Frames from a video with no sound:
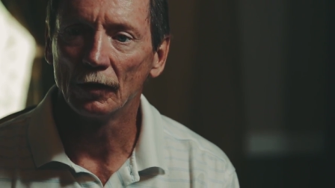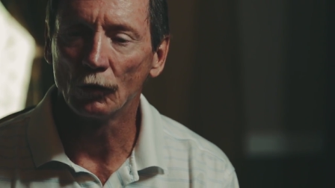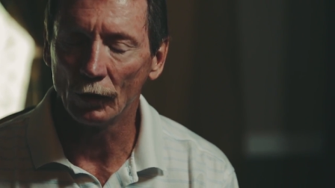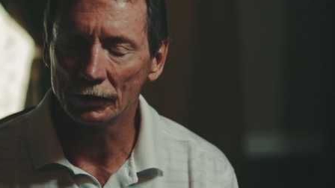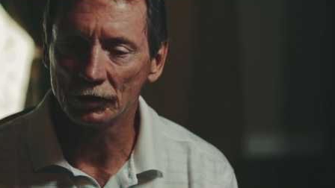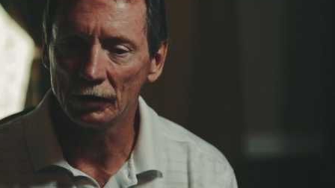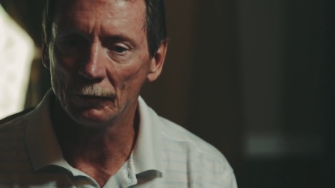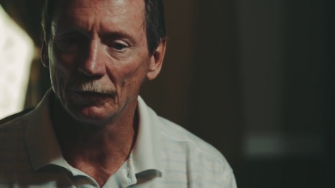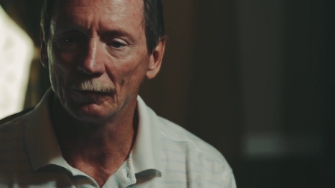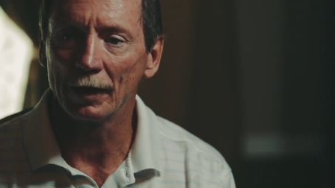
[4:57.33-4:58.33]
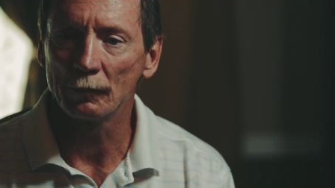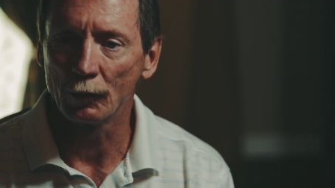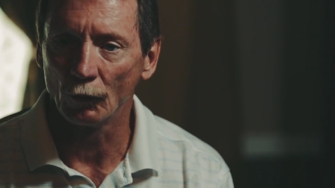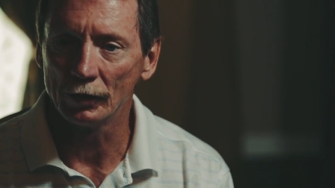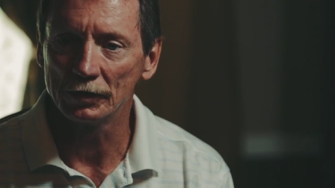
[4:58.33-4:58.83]
questioned my
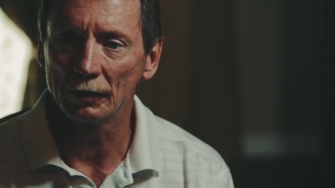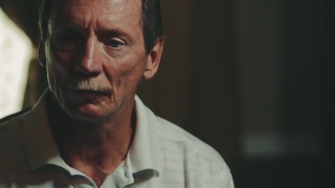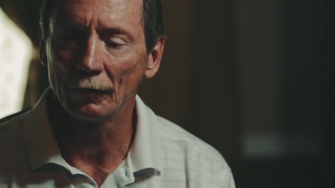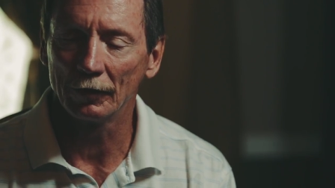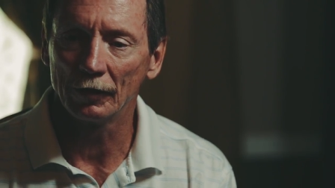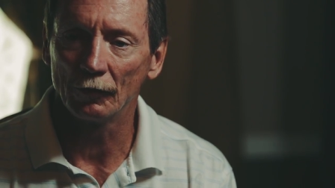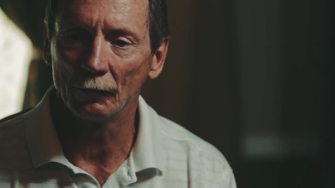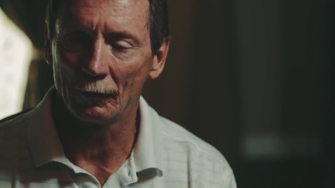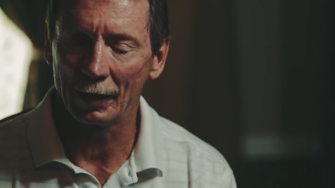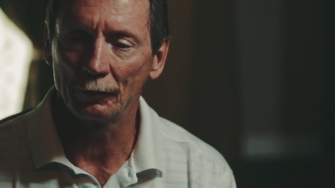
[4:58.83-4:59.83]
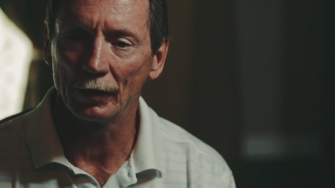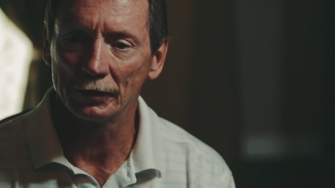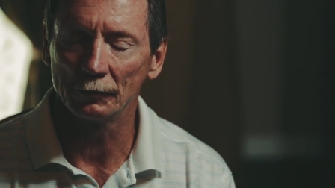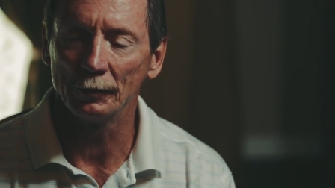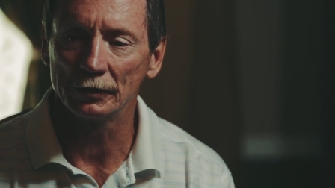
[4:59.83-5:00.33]
employees at you know my
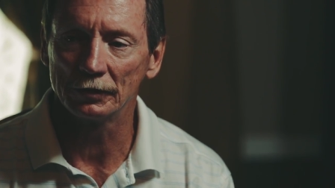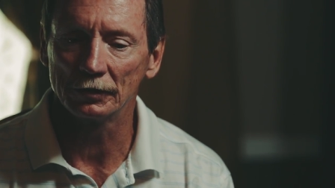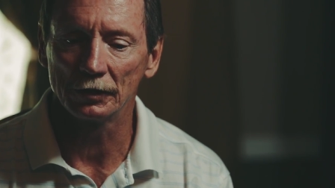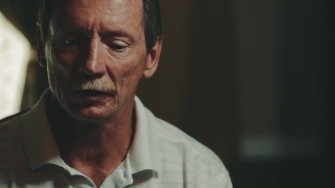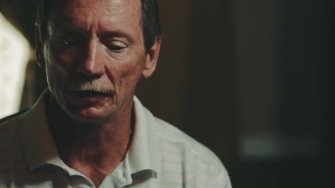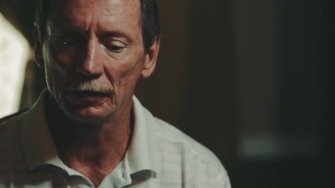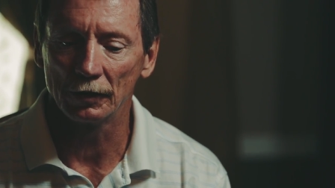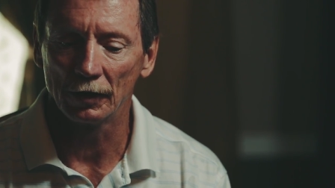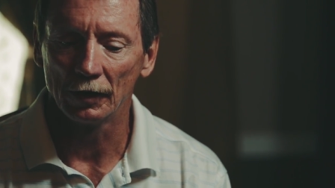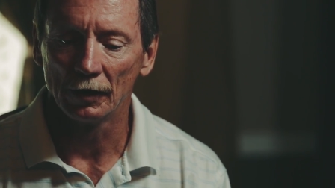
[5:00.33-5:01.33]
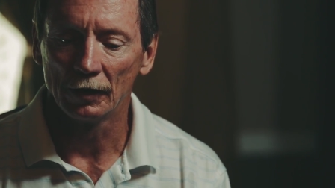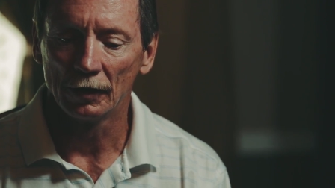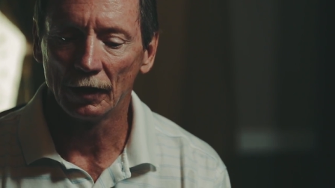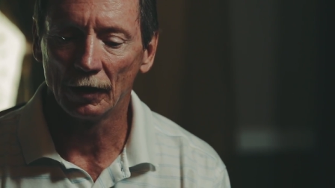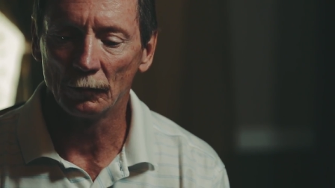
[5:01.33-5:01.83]
place of business, and, and
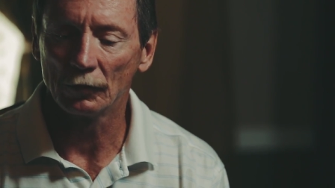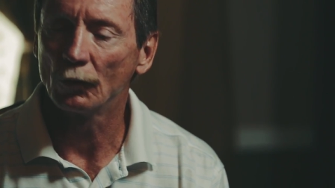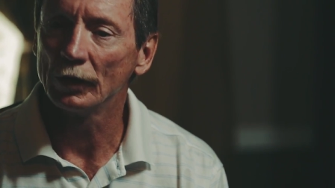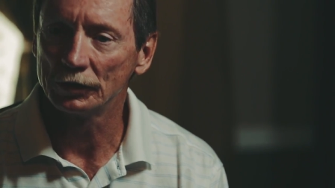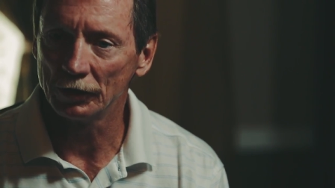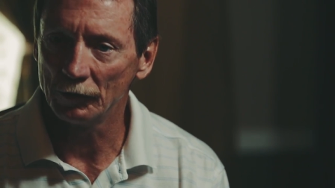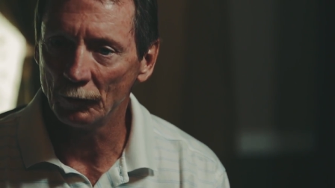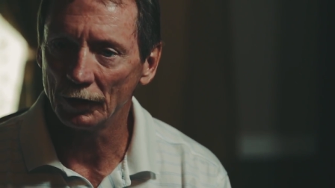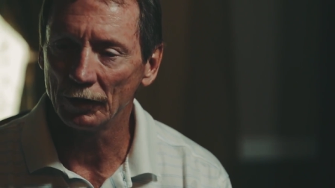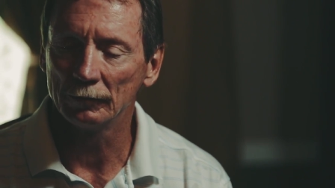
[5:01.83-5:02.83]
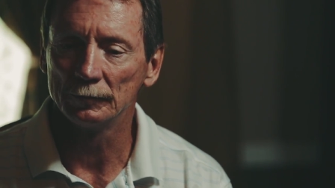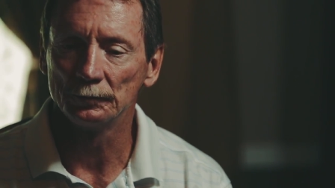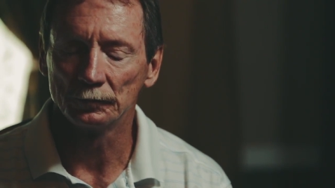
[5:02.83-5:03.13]
um, questioned me.